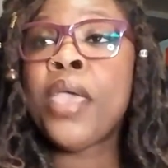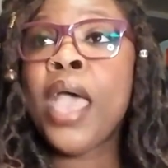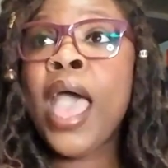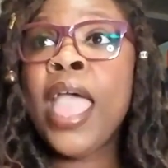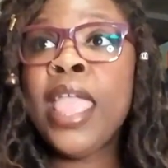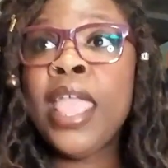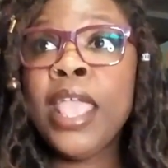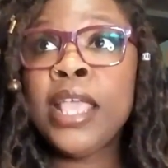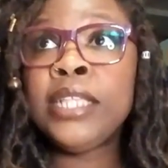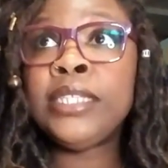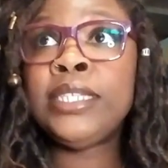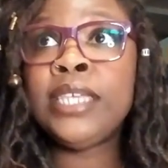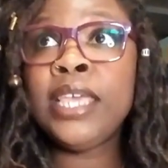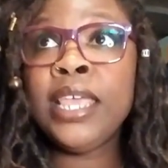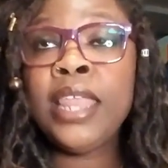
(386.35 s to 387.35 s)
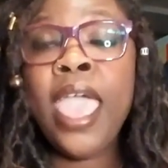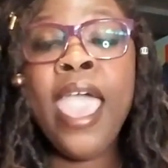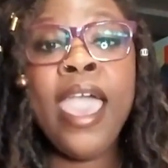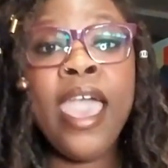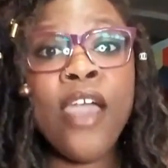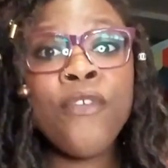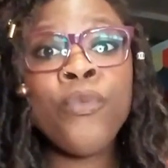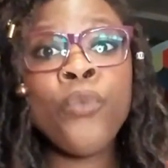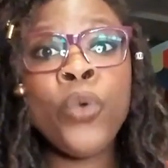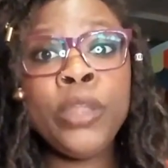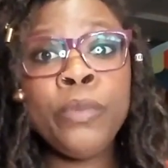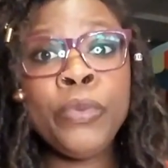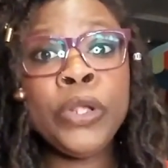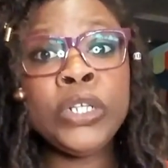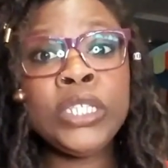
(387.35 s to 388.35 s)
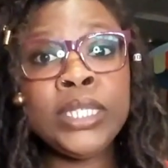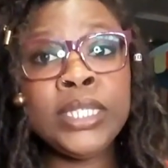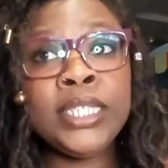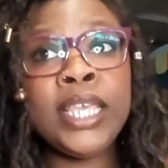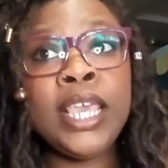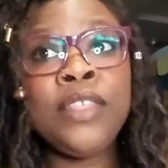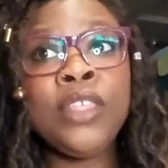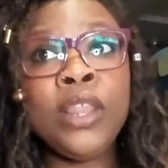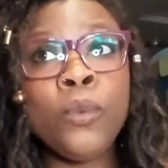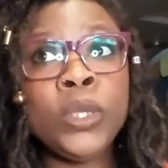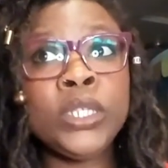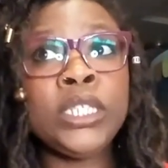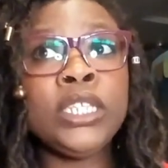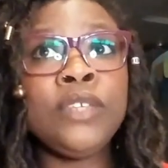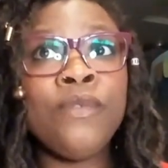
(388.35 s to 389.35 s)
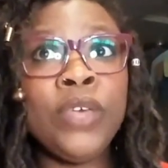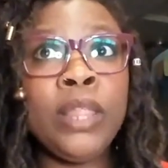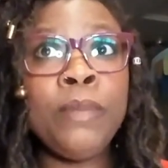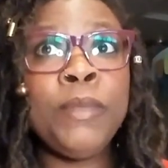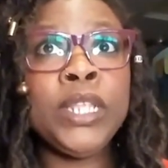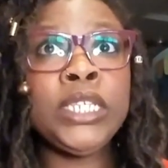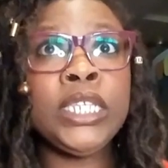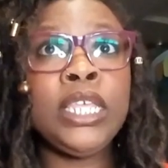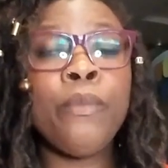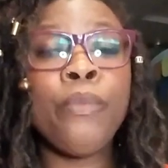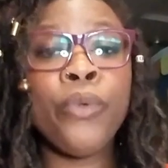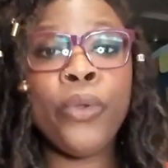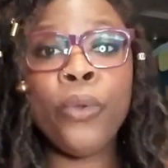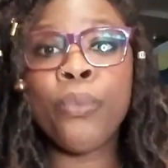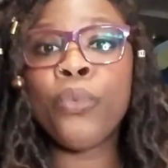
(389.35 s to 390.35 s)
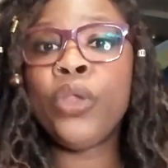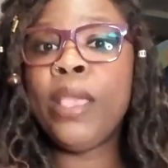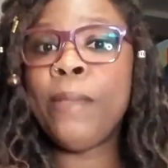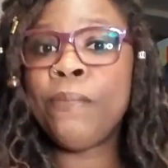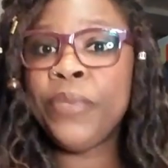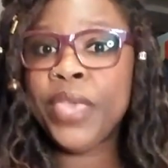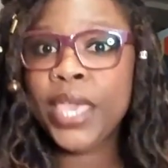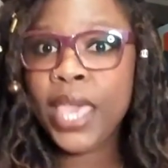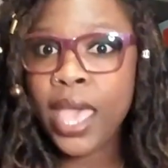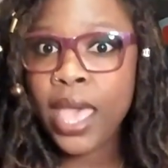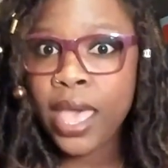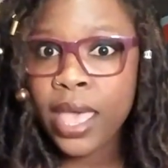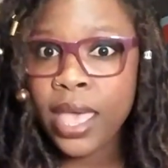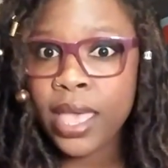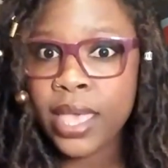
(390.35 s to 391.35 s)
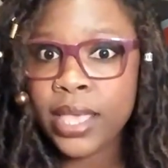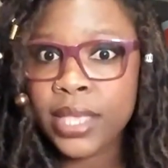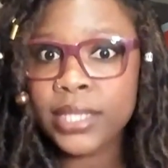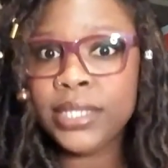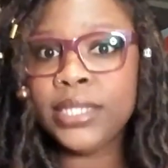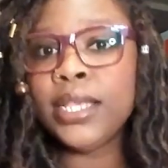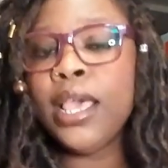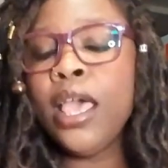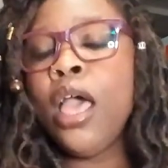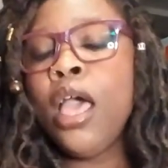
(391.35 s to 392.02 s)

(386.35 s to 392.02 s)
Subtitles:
I did have one person say that it wasn't developmentally appropriate because